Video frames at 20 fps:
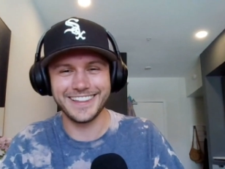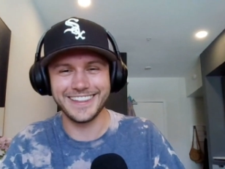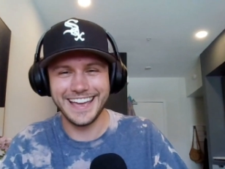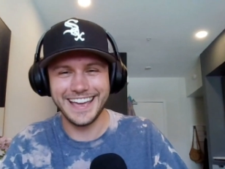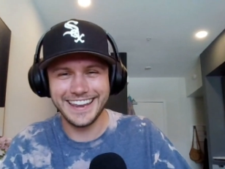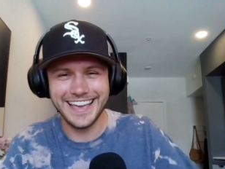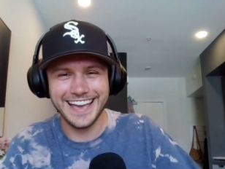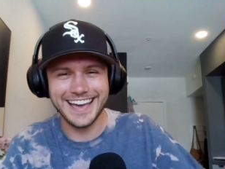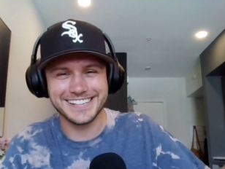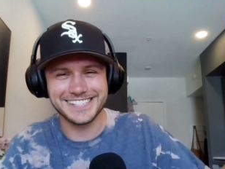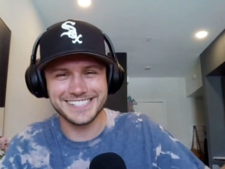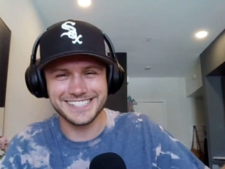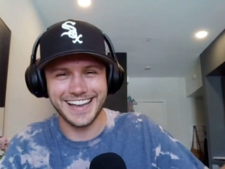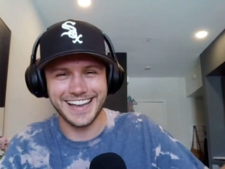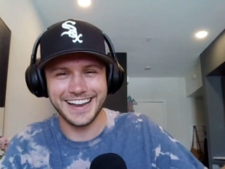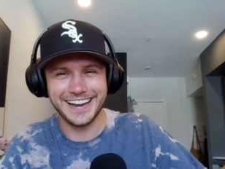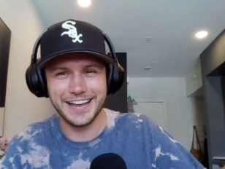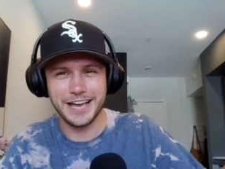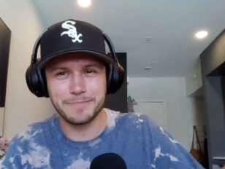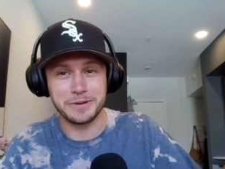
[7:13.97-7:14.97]
that lady had a
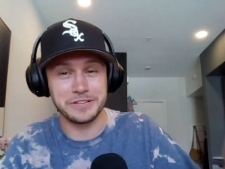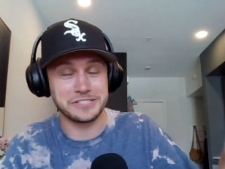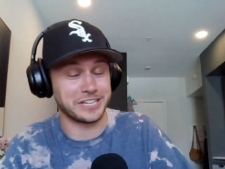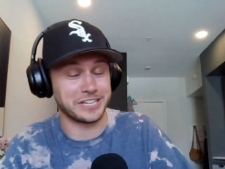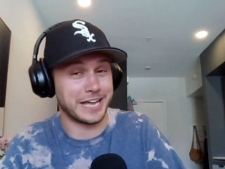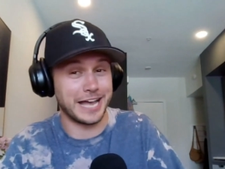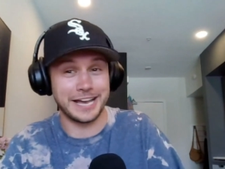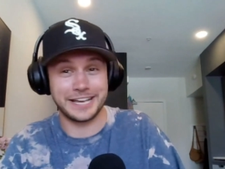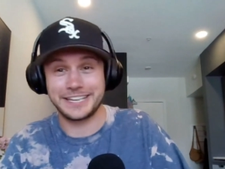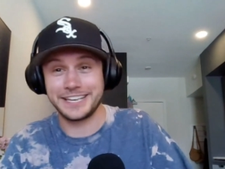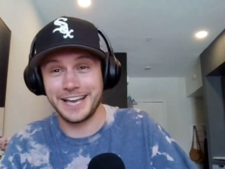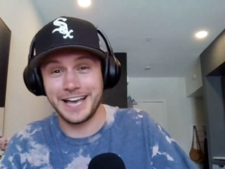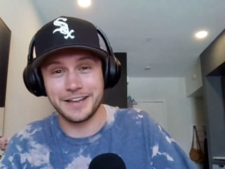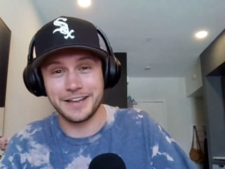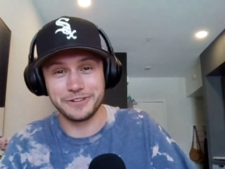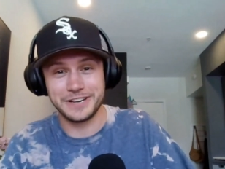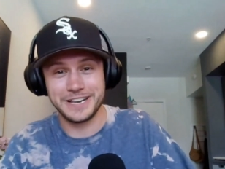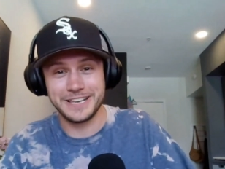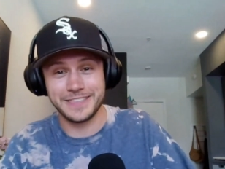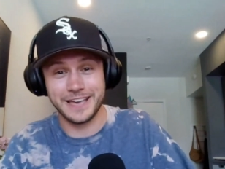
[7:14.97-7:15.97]
sign up, and he's like, I
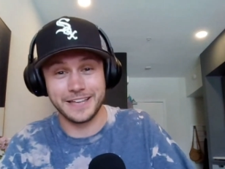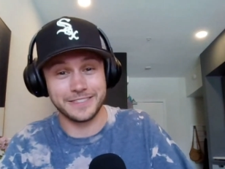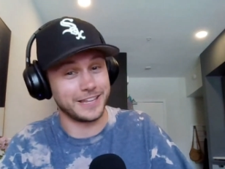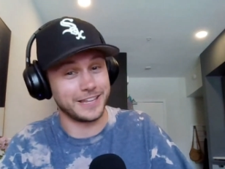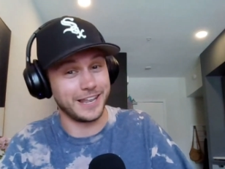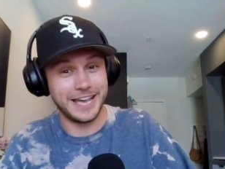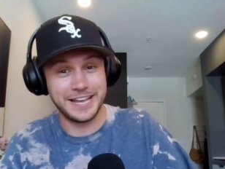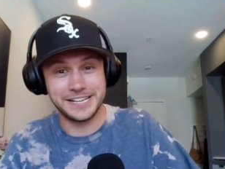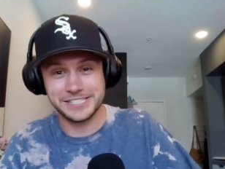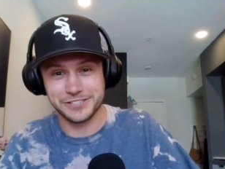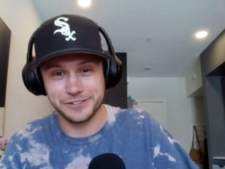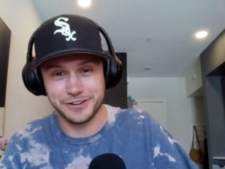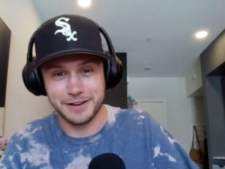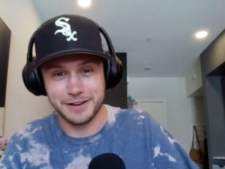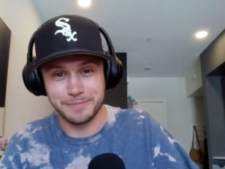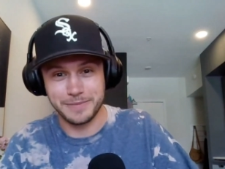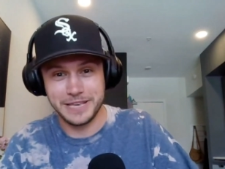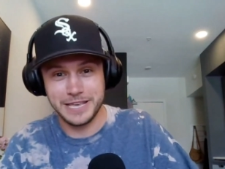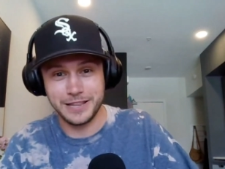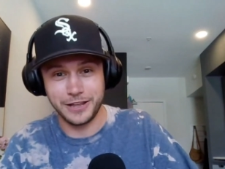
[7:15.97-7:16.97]
can't read that. The lights are
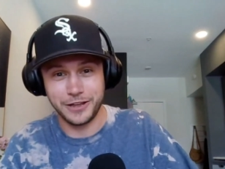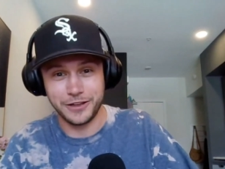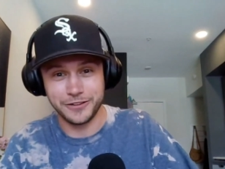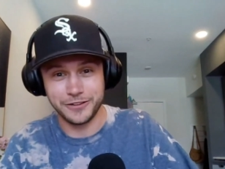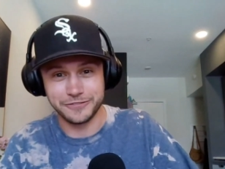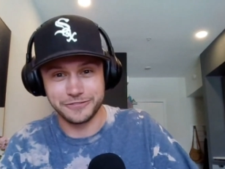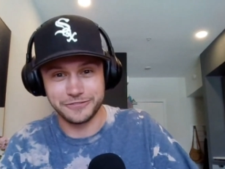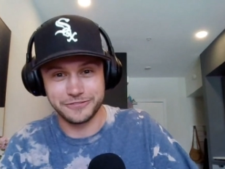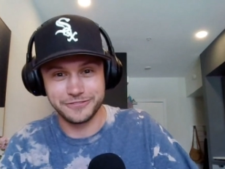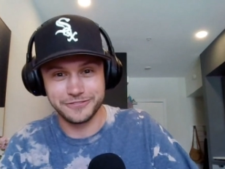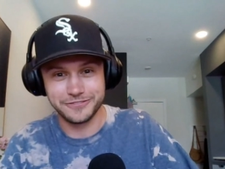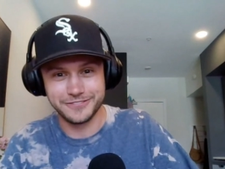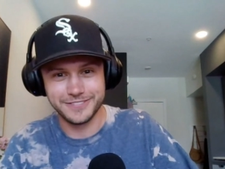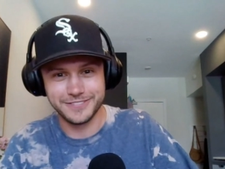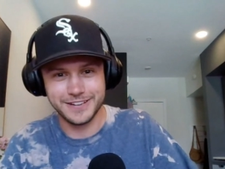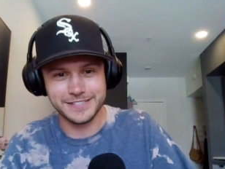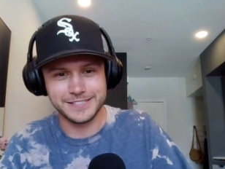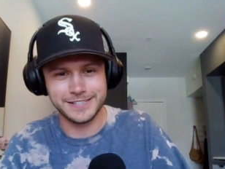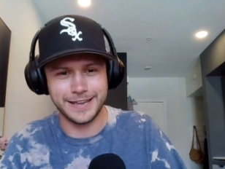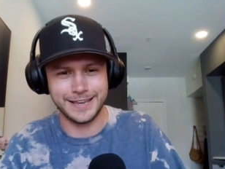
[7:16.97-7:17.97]
at me, love.
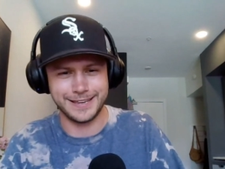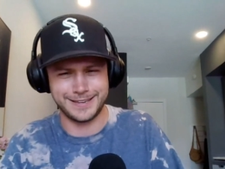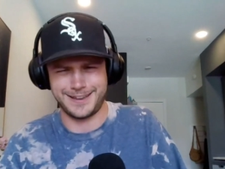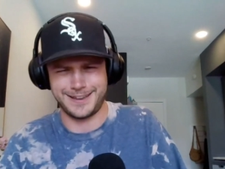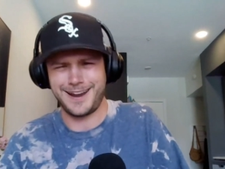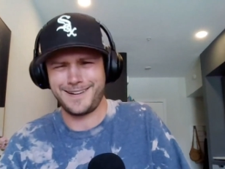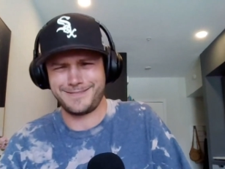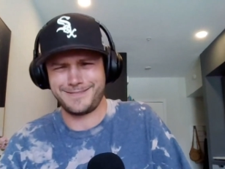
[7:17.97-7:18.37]
It's like